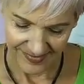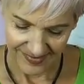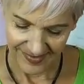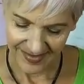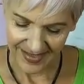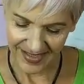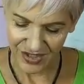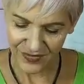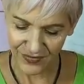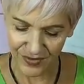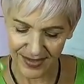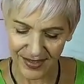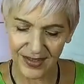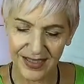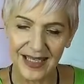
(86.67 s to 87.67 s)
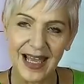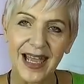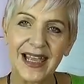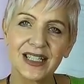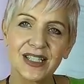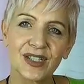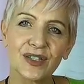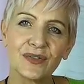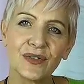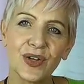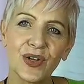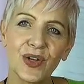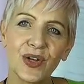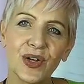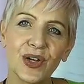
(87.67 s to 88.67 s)
And you've also got the Eight of
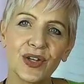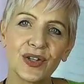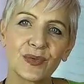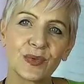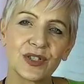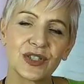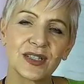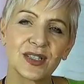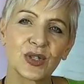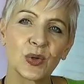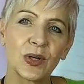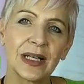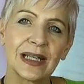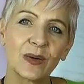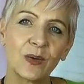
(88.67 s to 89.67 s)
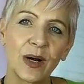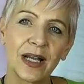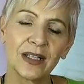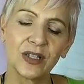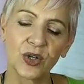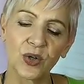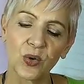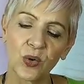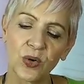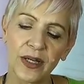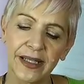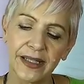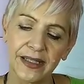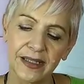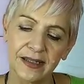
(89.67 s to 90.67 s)
Earth, which is toiling away in your
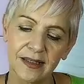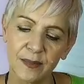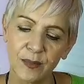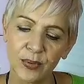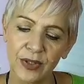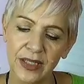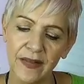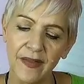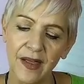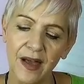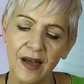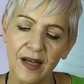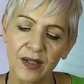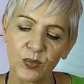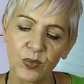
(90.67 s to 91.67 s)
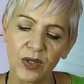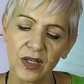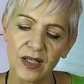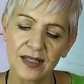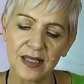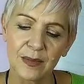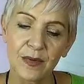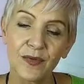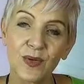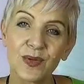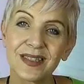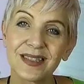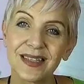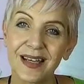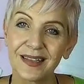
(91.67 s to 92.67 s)
coin, putting in the hard work. Some of you are
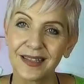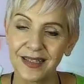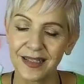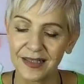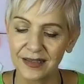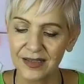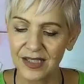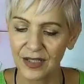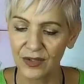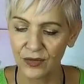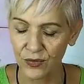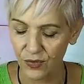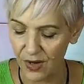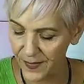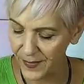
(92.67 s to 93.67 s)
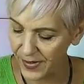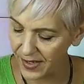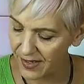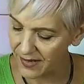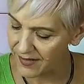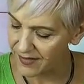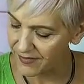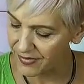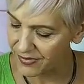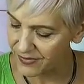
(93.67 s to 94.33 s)
studying to get on the right path.